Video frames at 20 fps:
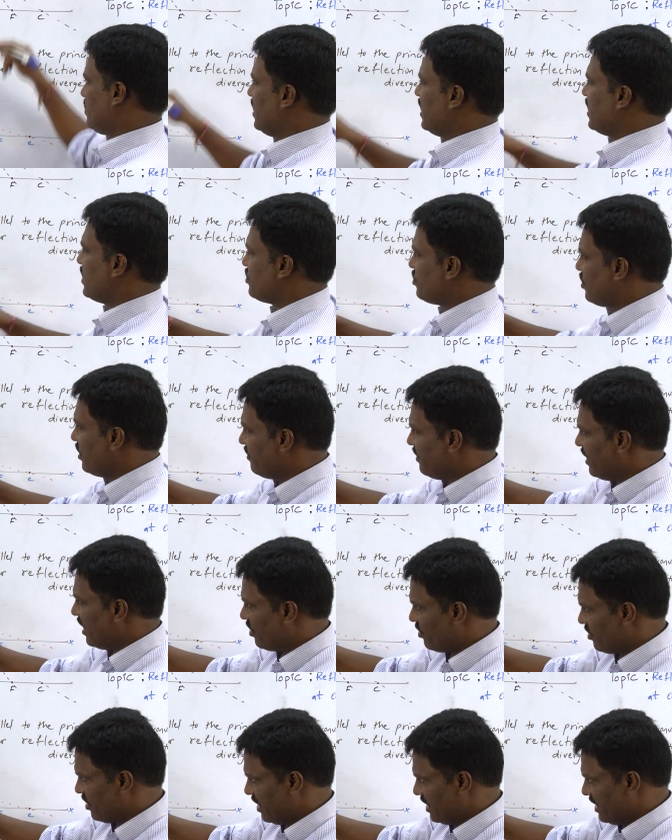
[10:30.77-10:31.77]
That is only we
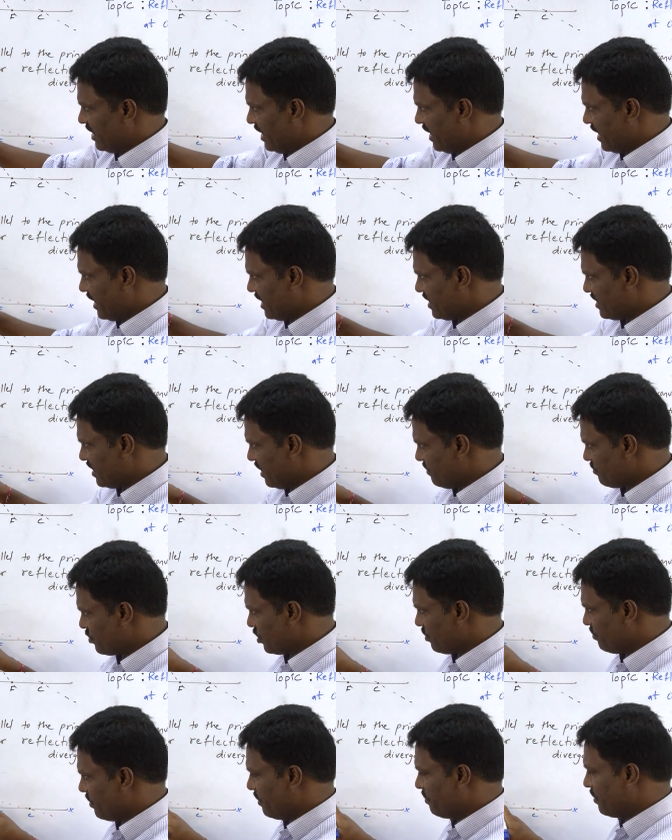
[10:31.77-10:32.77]
have drawn here. Ray seems
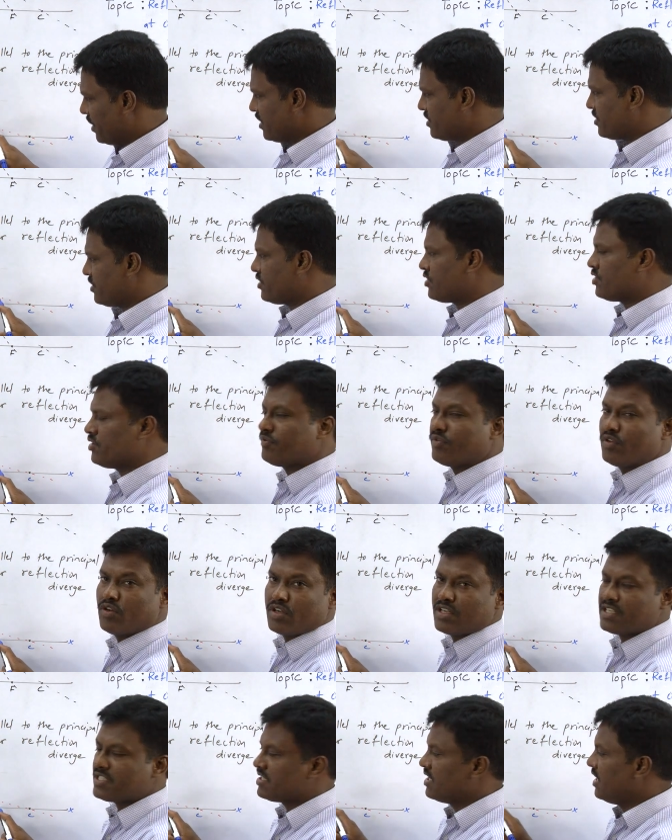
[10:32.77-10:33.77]
to be passes through
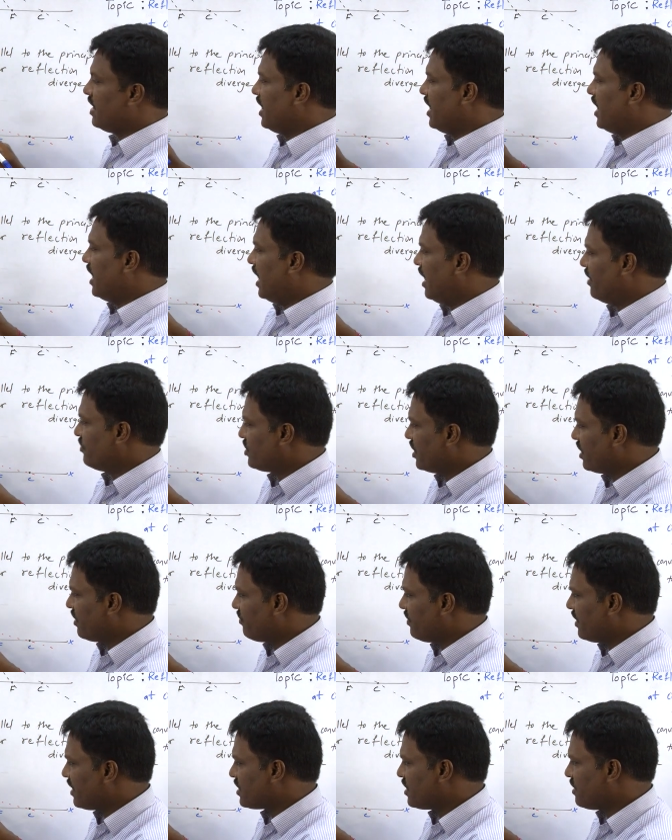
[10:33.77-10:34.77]
focus. After
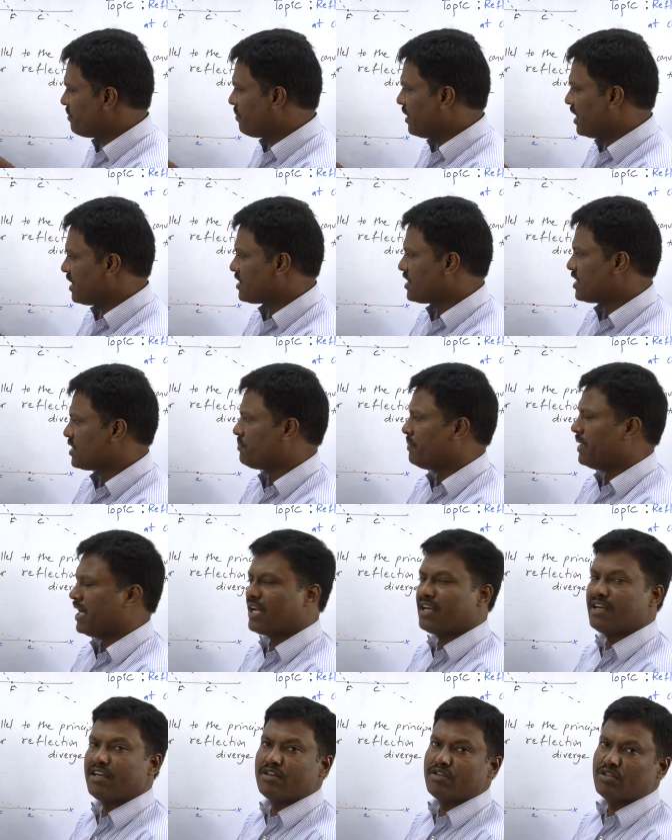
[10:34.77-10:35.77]
reflection, passes
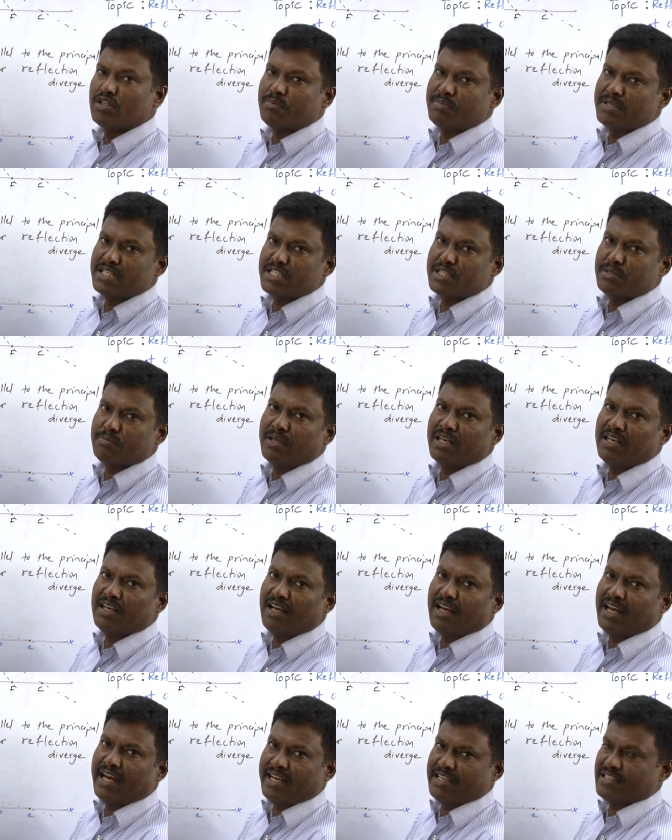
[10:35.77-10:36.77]
parallel to the principal
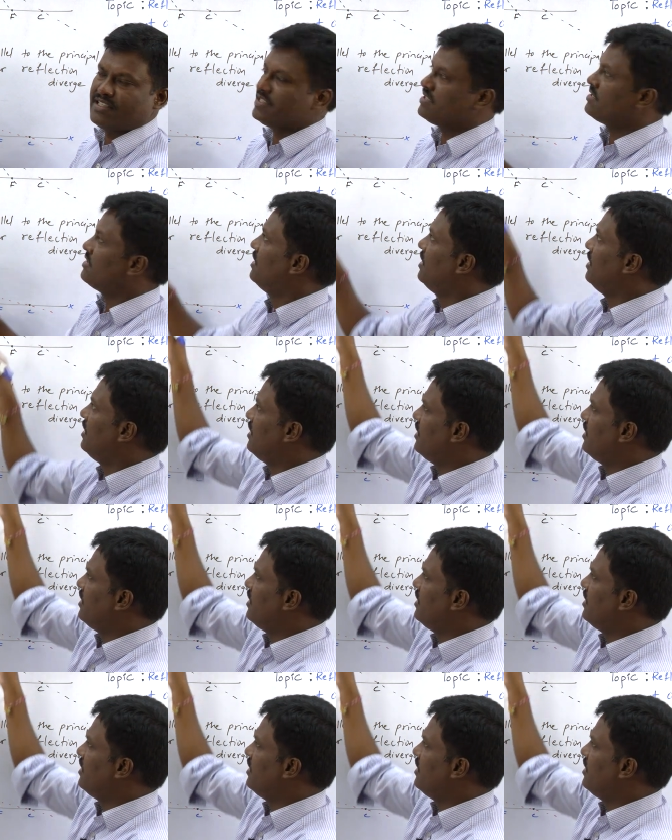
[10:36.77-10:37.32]
axis.